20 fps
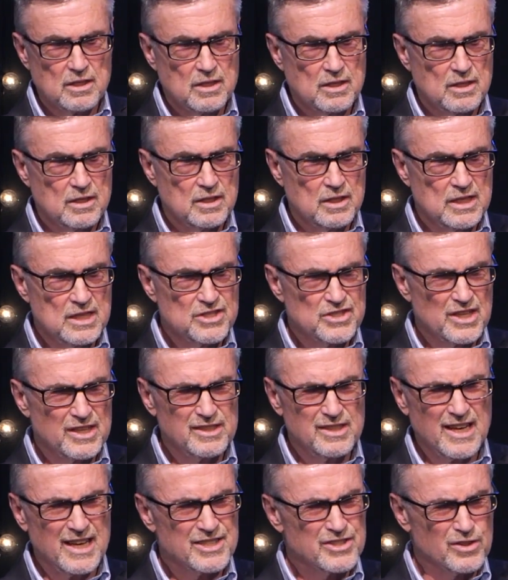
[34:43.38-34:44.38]
He said,
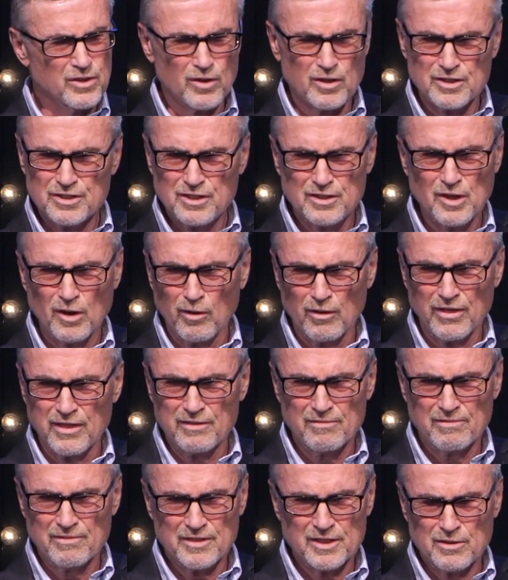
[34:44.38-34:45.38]
yes, Lord,
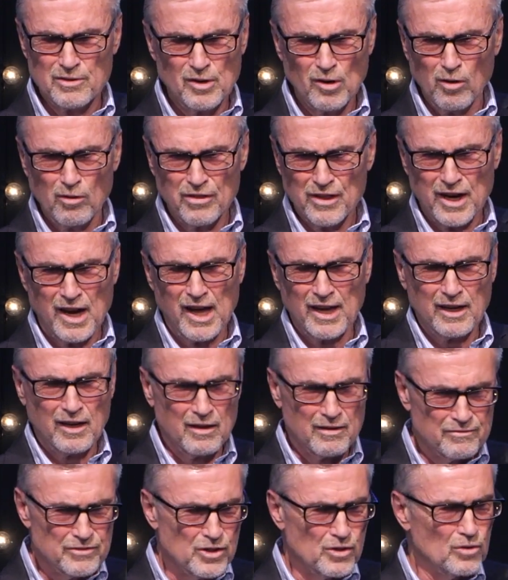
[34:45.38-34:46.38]
you know that I
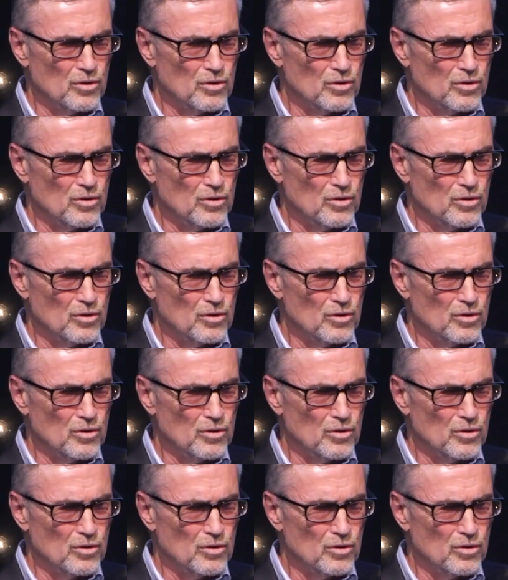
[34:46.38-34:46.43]
love you.